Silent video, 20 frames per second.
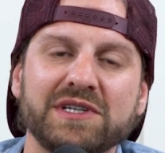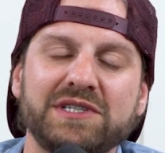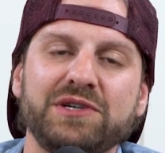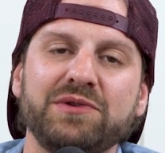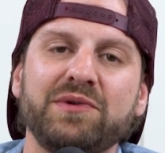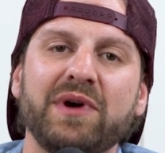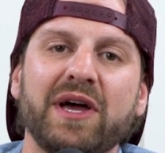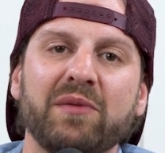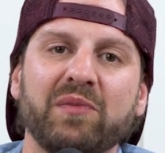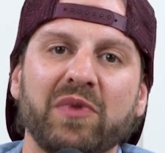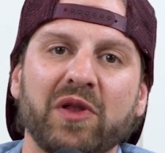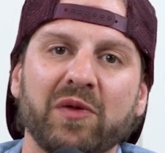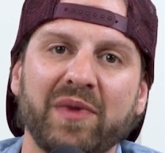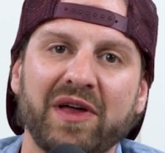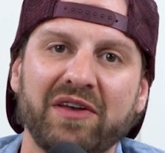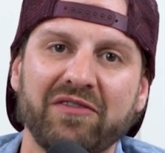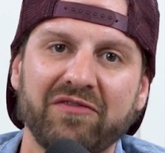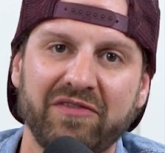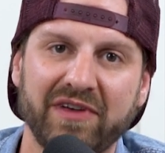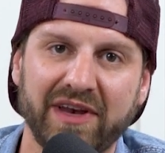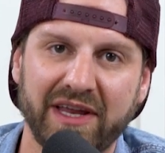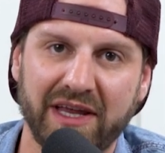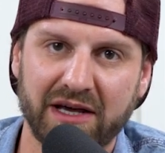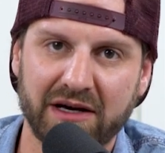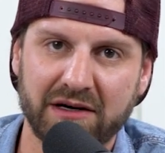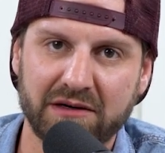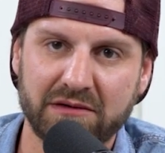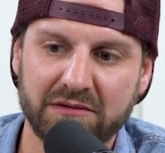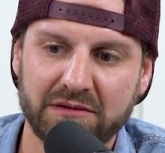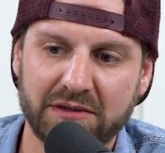to implement
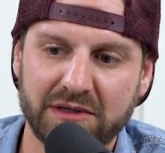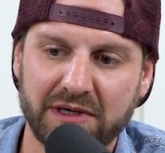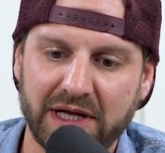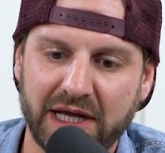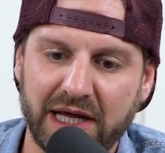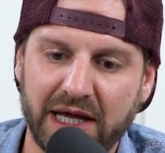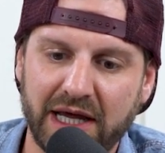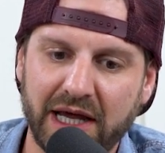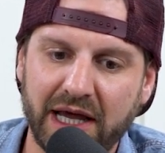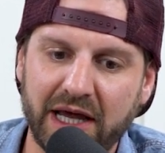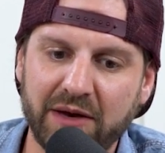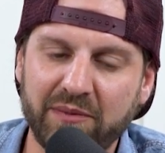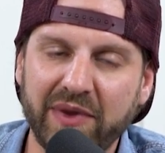video and